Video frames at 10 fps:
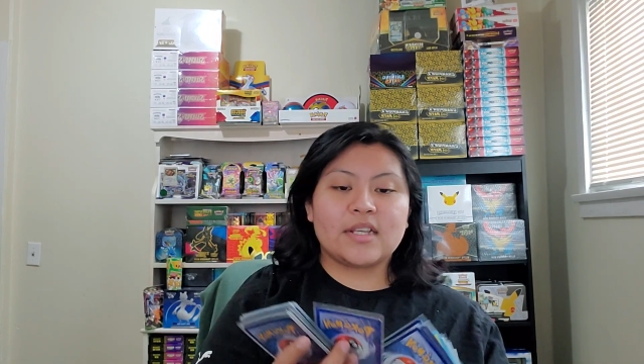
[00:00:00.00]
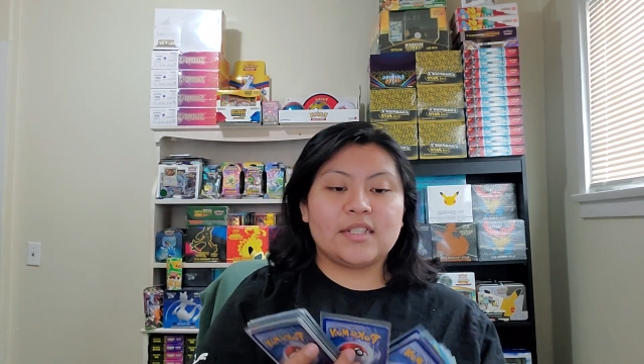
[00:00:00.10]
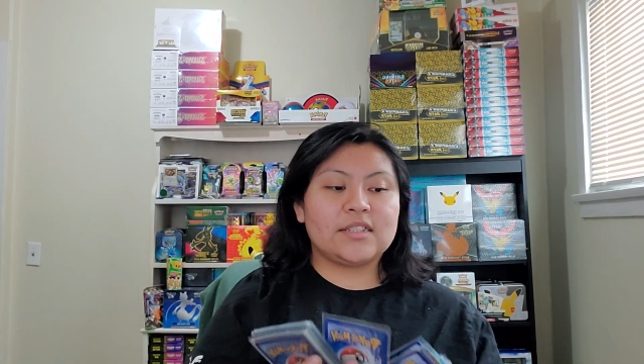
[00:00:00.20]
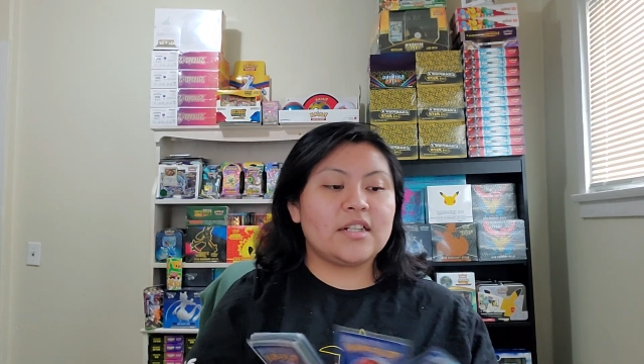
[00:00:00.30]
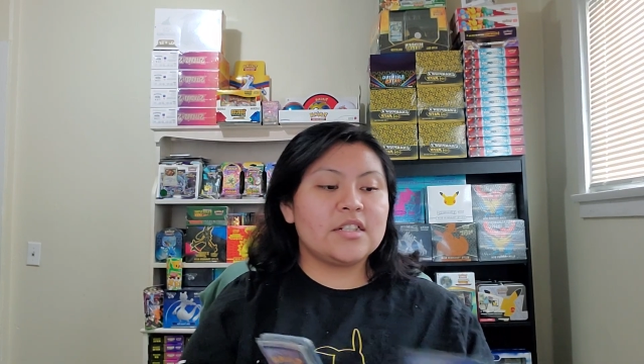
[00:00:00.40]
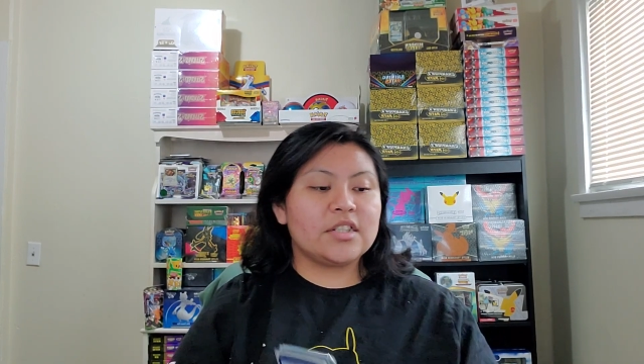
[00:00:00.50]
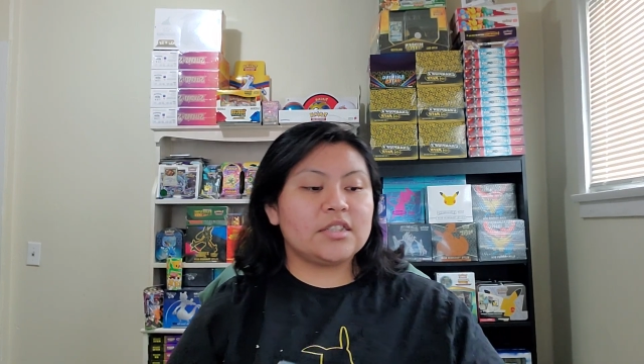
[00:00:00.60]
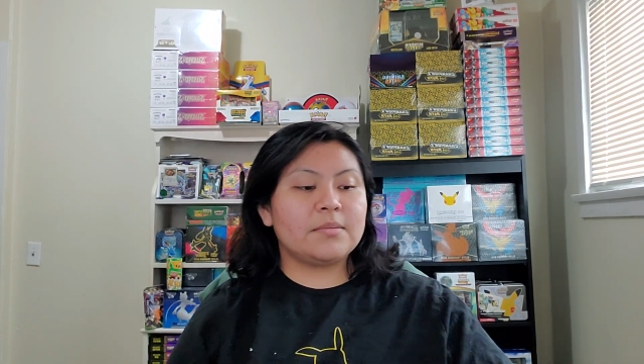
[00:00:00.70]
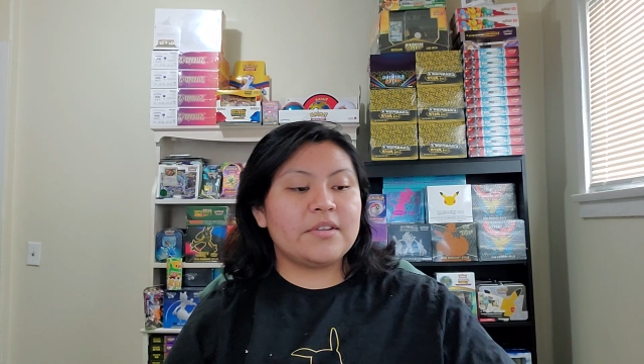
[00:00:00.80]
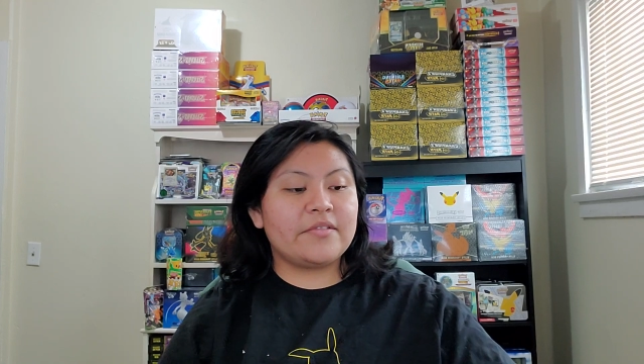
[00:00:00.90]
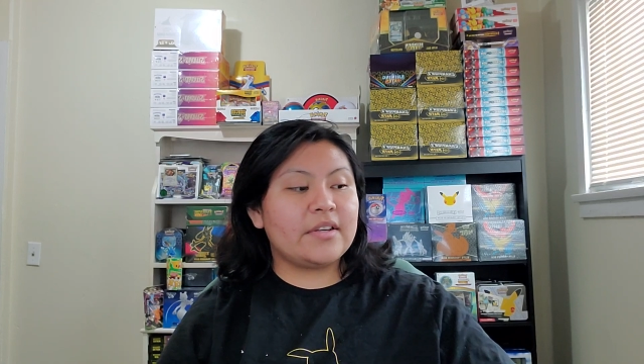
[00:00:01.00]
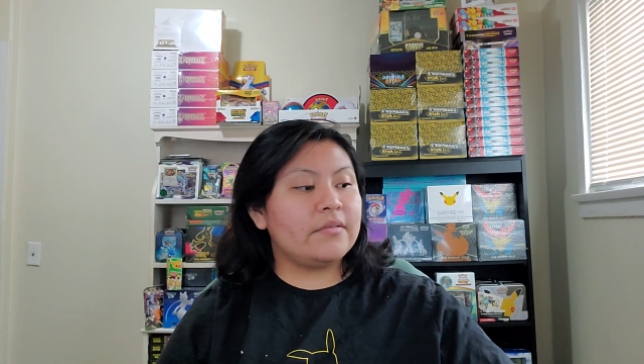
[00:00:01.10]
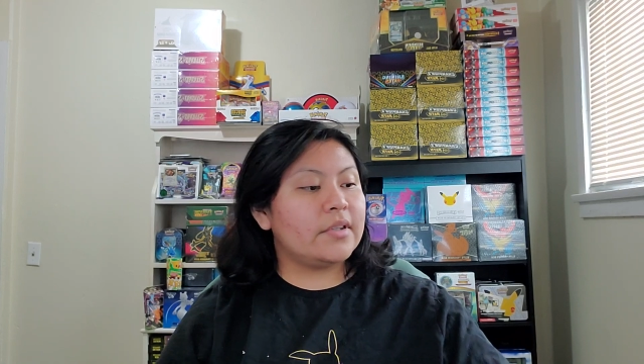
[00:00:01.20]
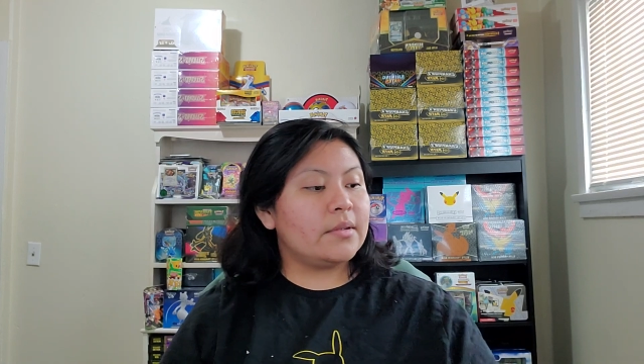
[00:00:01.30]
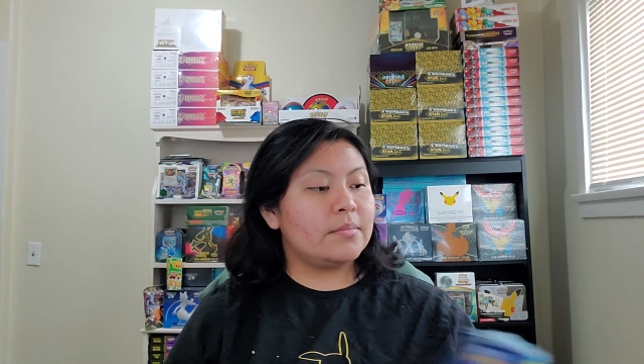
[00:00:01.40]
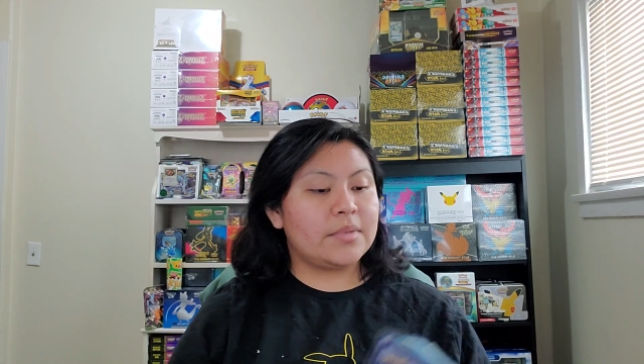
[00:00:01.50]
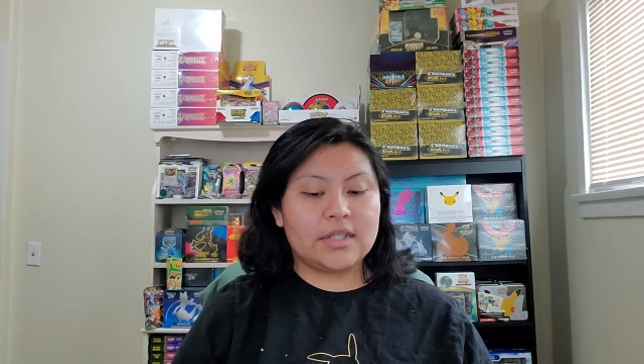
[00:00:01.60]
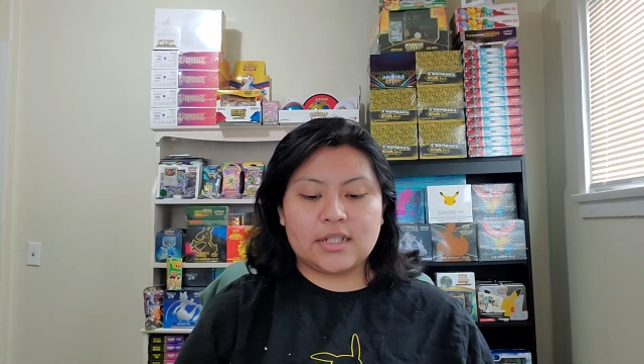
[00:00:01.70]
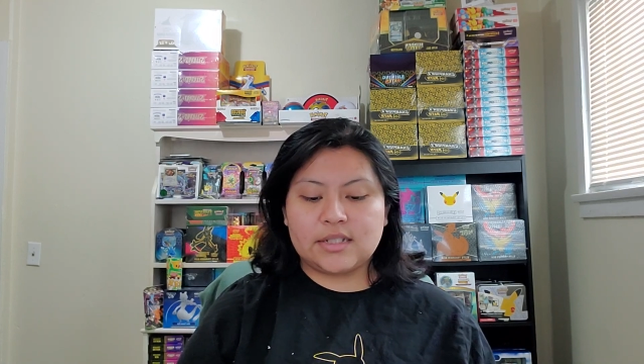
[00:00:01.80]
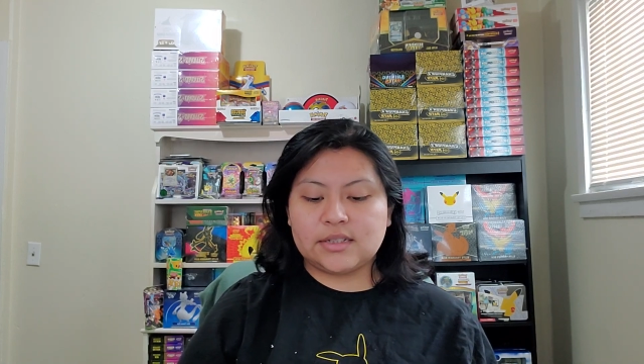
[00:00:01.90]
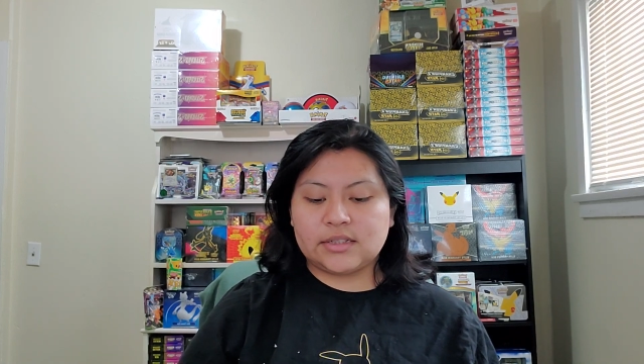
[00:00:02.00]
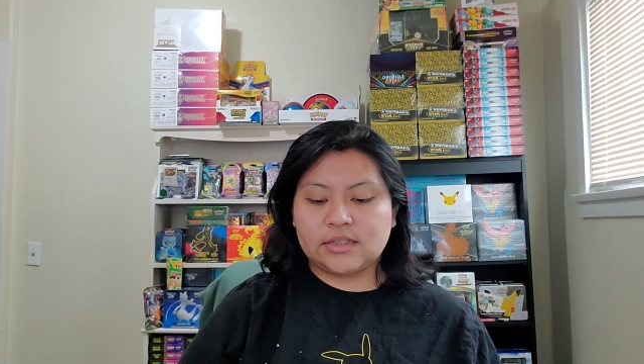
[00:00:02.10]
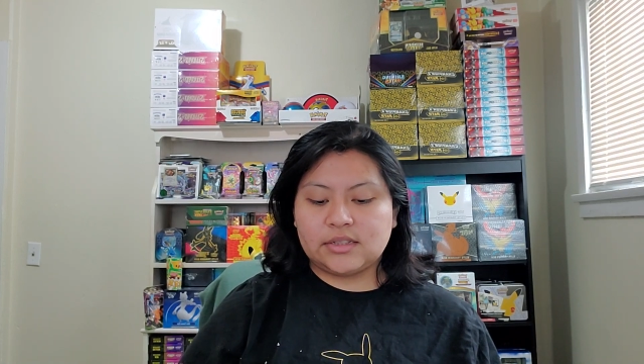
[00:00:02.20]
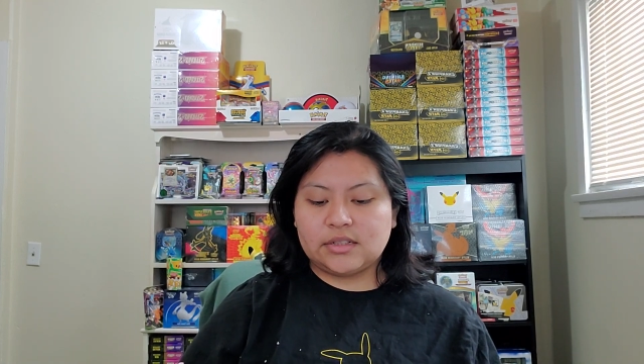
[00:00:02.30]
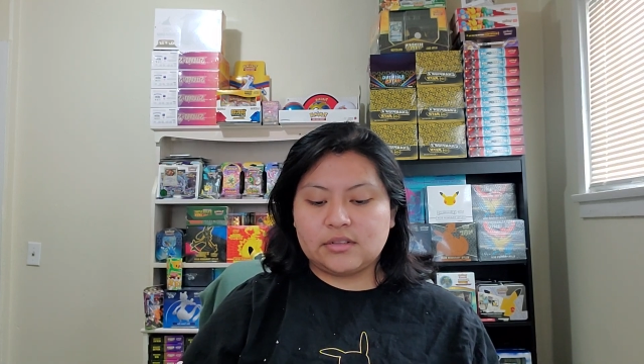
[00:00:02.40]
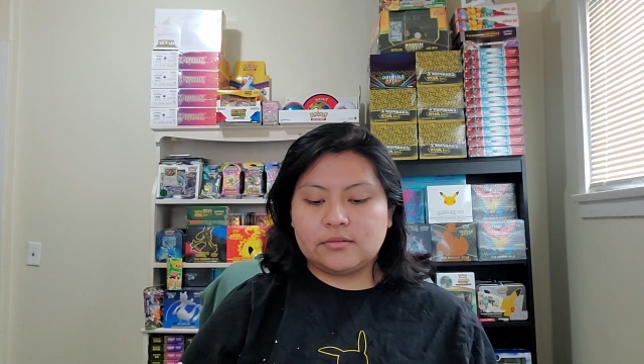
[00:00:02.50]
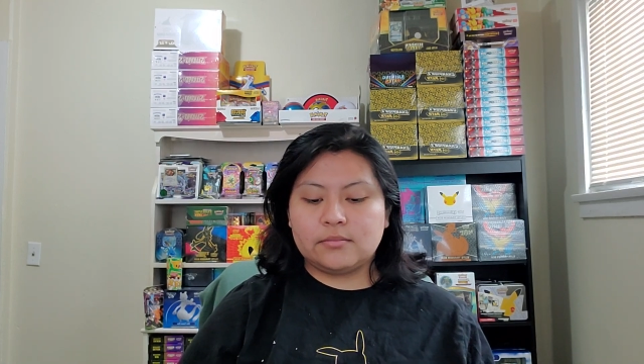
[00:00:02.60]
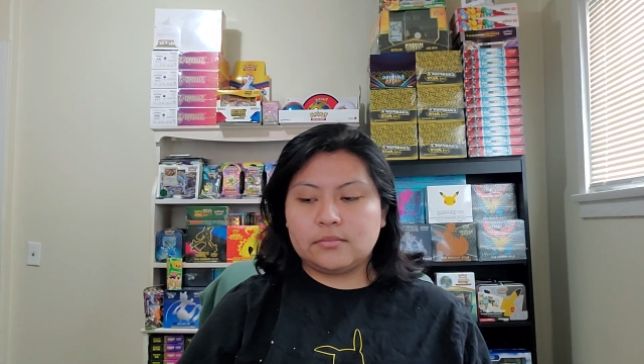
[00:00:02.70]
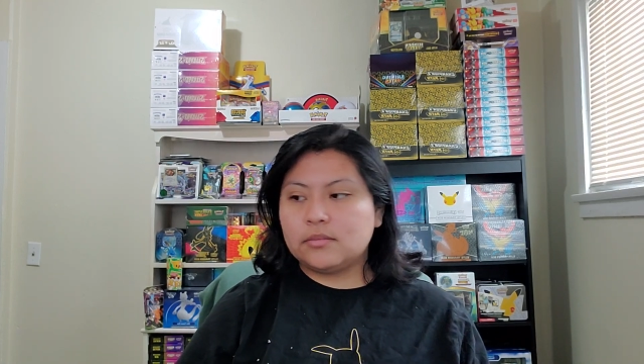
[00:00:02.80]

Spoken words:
It's not just my favorite because, you know,